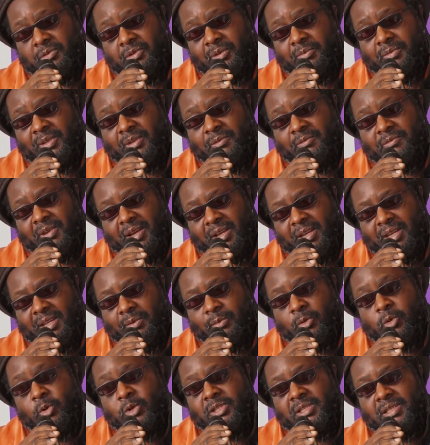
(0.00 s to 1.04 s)
from the funding
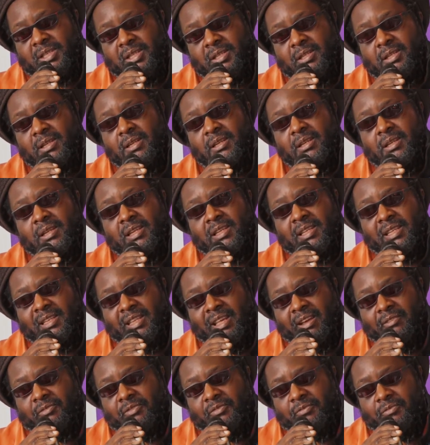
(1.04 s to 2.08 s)
because
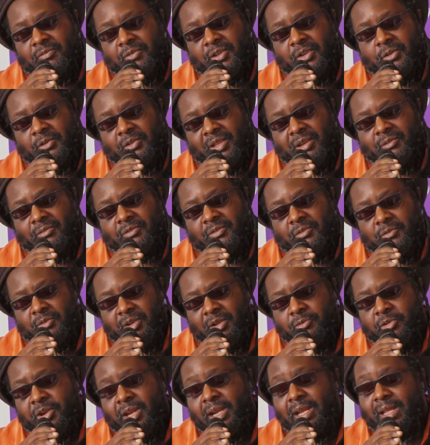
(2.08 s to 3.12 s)
they've, you know, they've
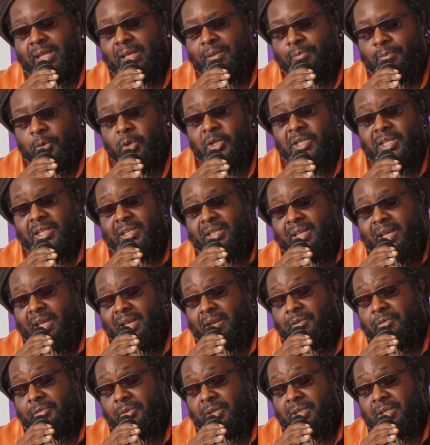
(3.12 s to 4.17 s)
really put in their
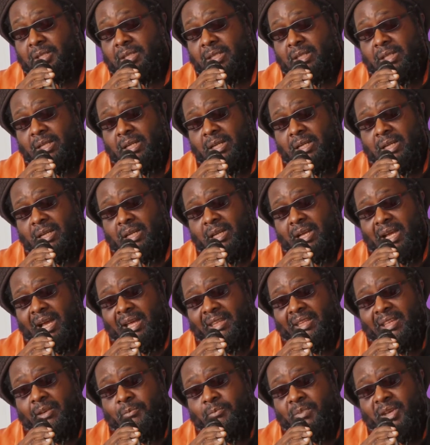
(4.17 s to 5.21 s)
effort
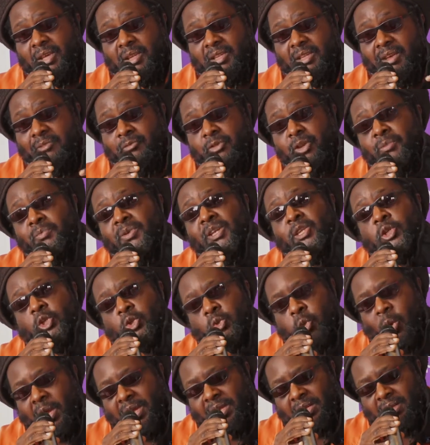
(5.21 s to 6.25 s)
and they've, they've not been
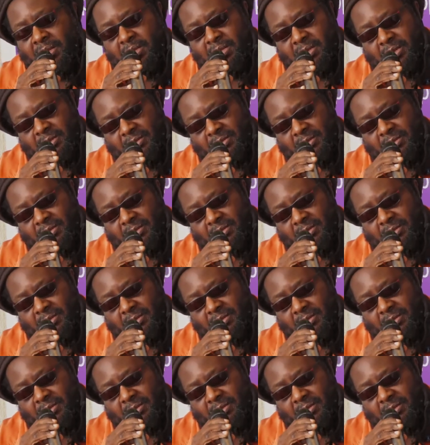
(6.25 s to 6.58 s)
swayed